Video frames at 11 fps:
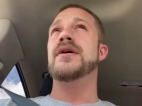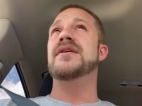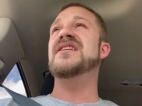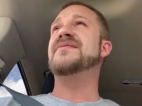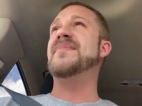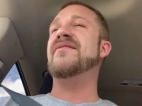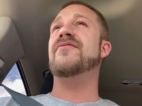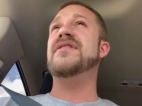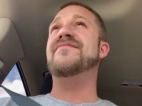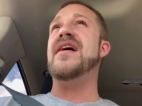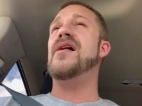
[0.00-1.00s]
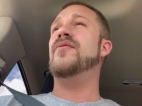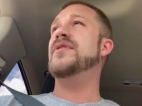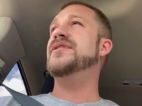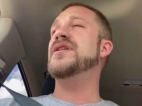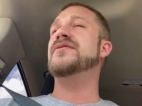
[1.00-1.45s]
That's my friend Valerie.
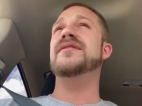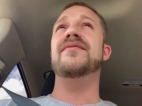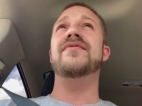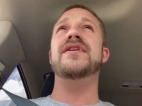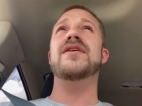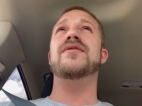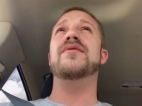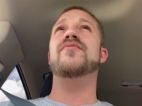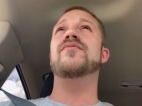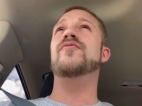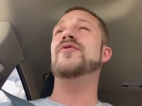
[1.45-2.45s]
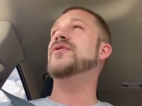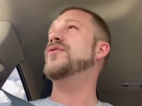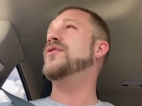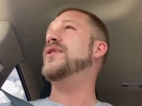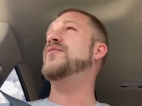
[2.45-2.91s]
Did y'all see the video that with the
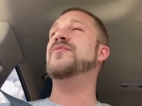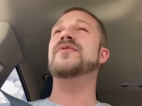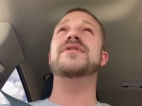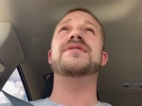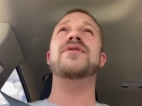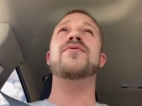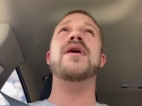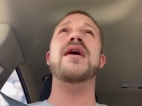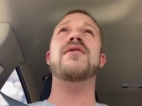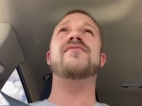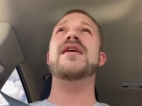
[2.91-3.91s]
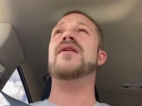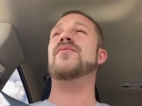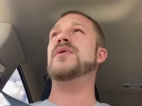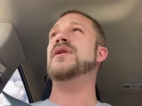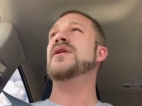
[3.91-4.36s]
girl that went with us to Ohio,
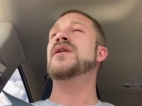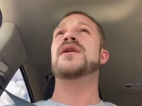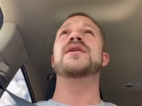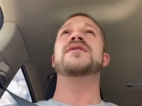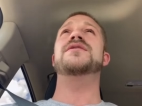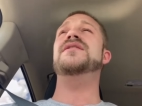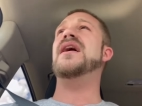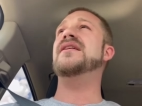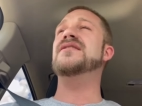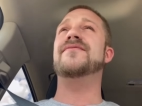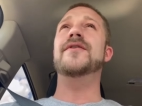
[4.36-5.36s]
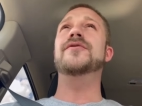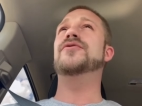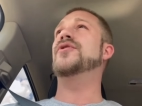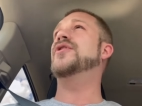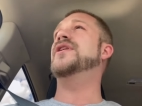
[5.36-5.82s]
Valerie? she got this food
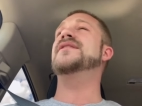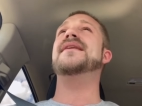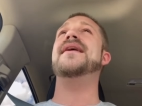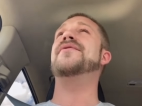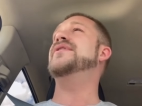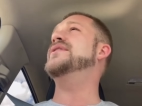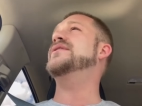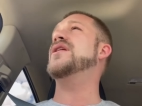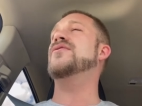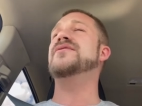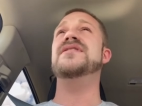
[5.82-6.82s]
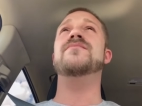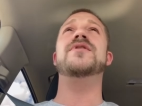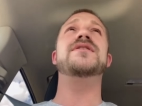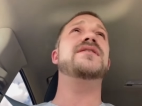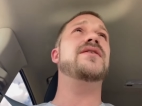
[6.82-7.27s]
truck in town and it's called
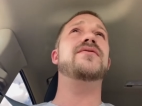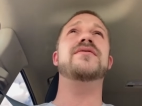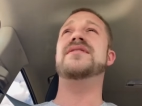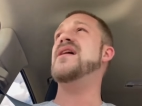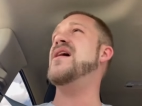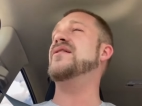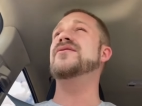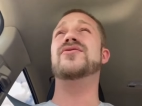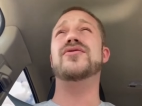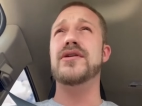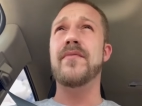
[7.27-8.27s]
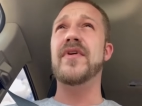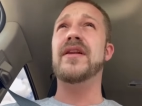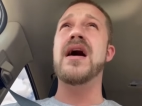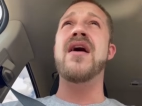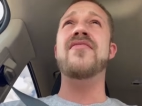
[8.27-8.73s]
Simply Southern Salads or something
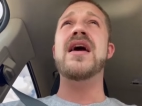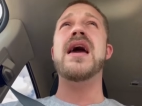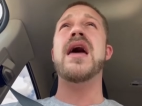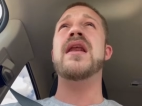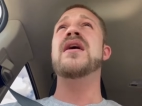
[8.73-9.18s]
like that.